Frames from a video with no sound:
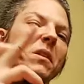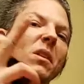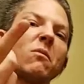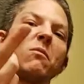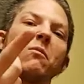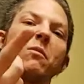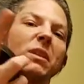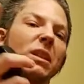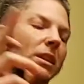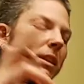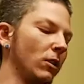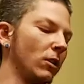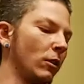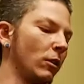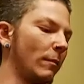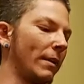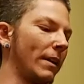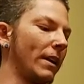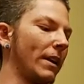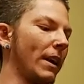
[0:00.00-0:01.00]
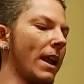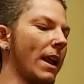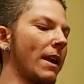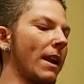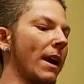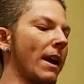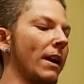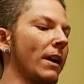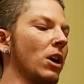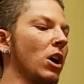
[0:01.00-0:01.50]
with a little bit, and
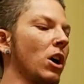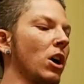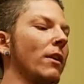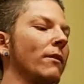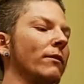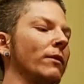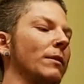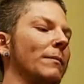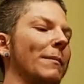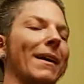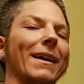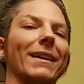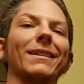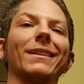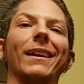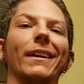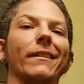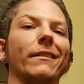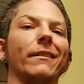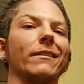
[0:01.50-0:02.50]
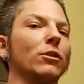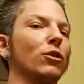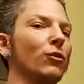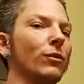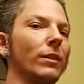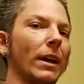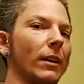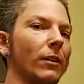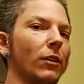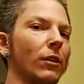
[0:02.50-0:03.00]
I covered my entire new
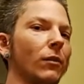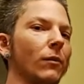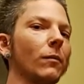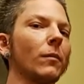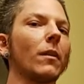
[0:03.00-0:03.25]
tattoo.